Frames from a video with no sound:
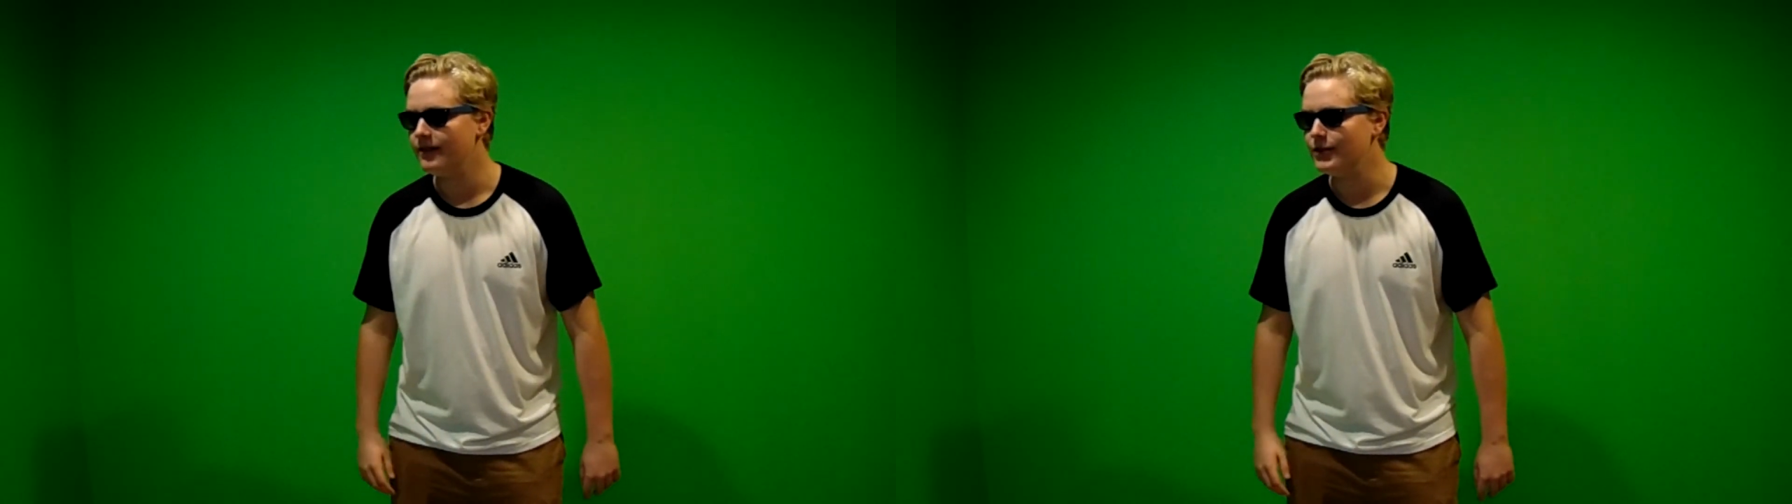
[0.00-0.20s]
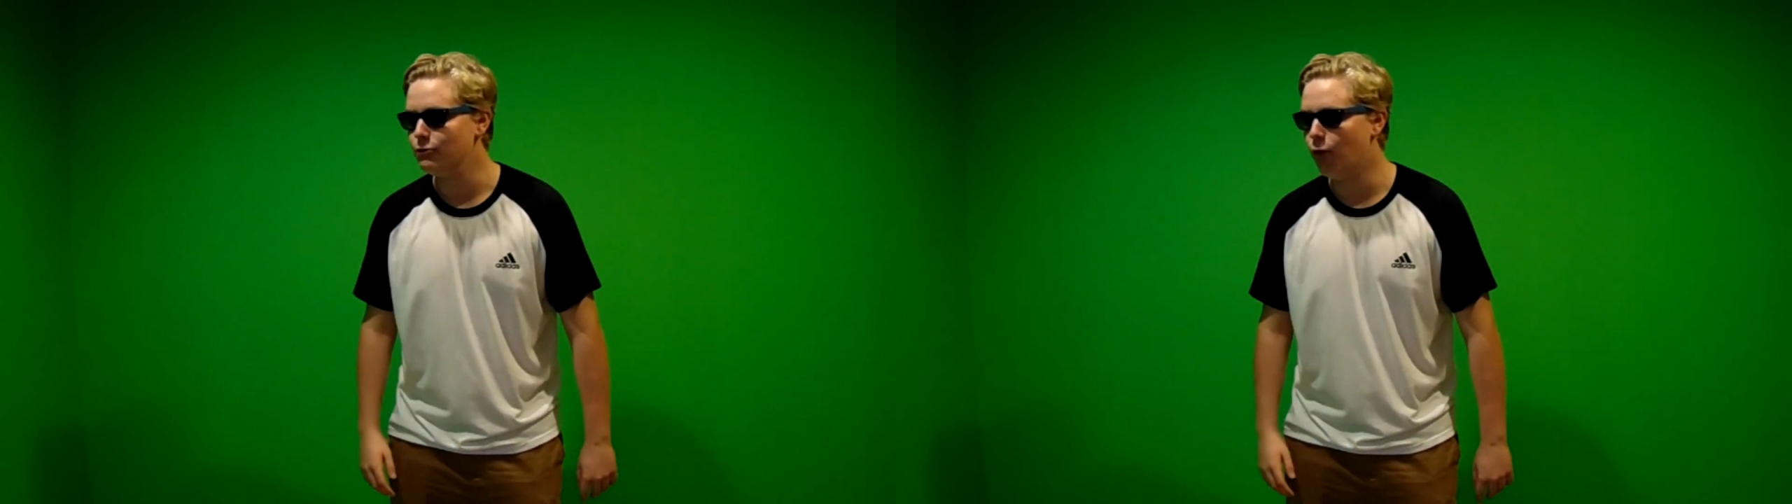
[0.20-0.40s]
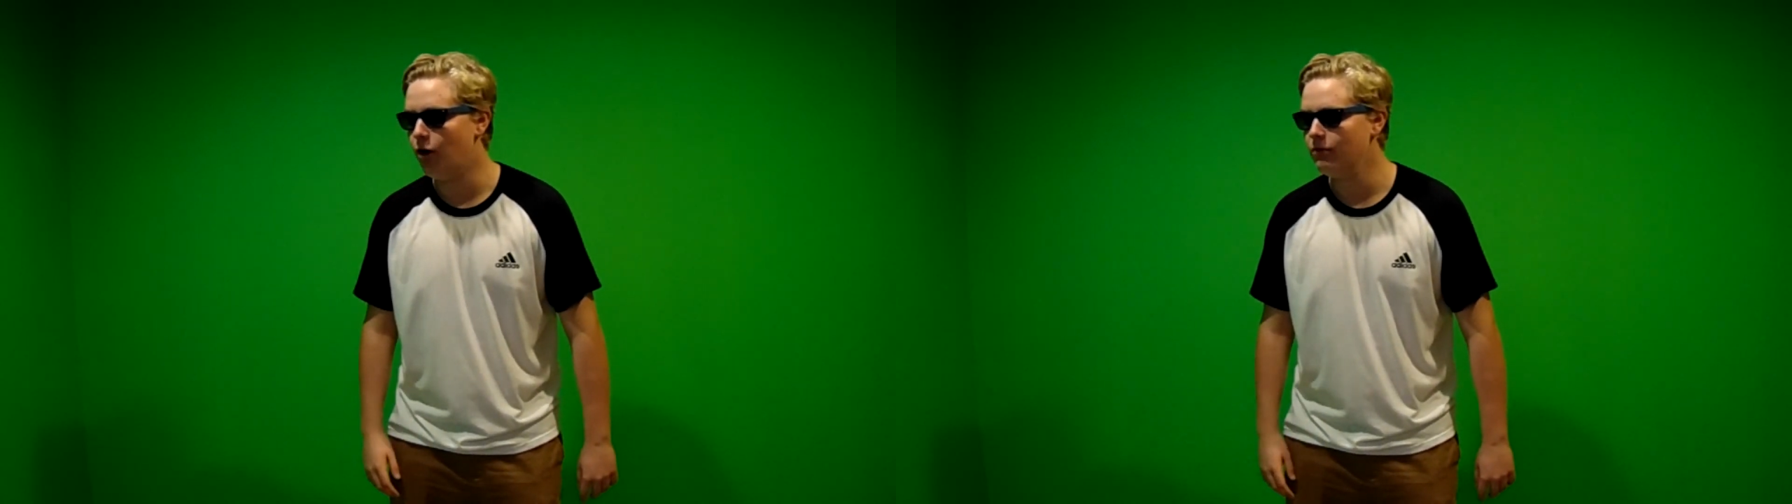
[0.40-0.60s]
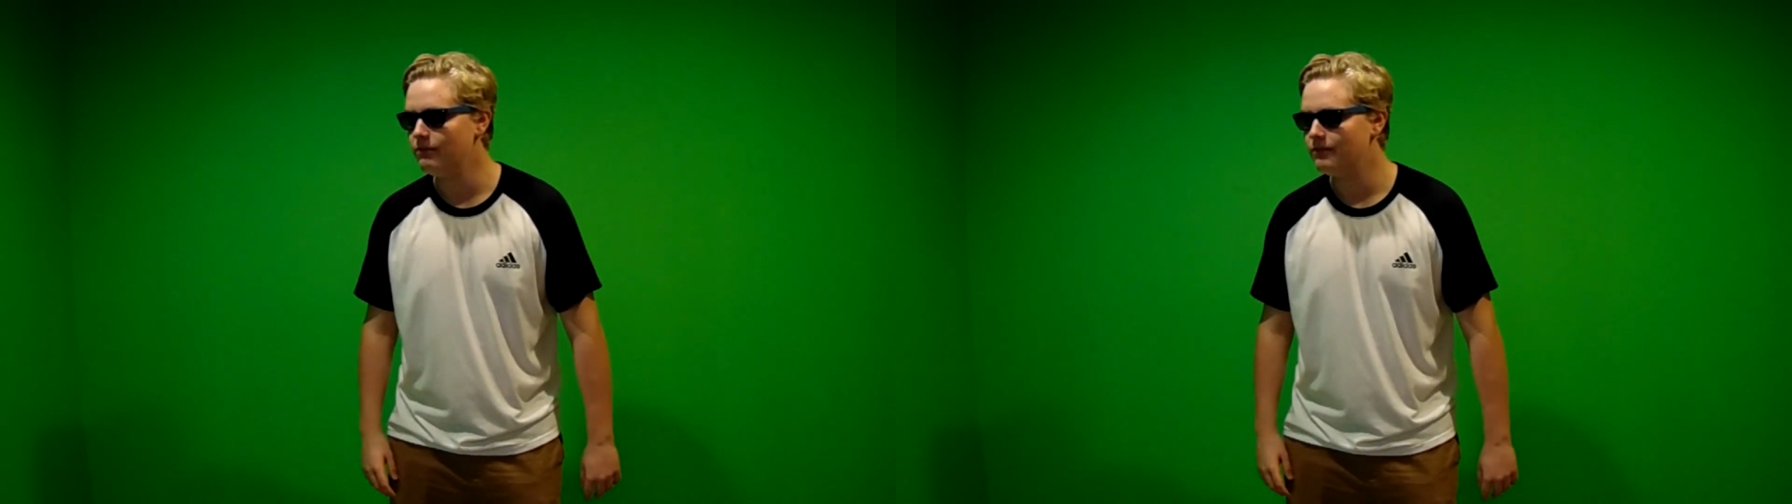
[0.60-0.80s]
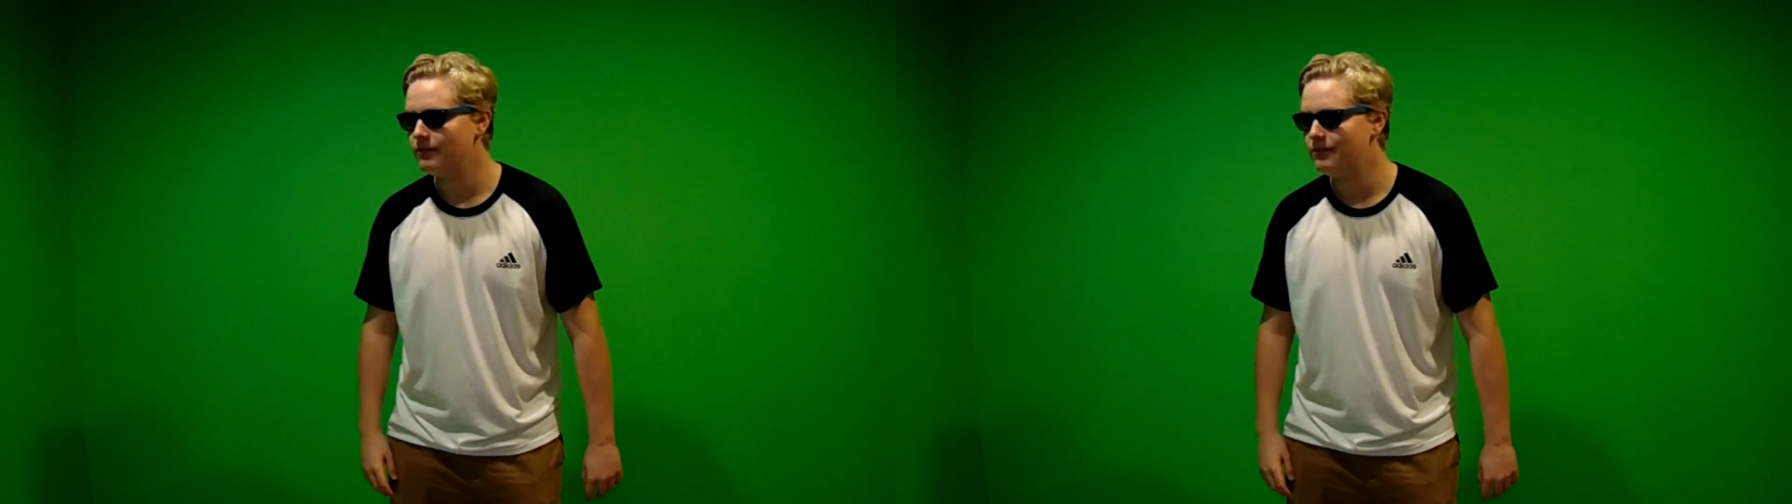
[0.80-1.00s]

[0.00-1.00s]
You won't.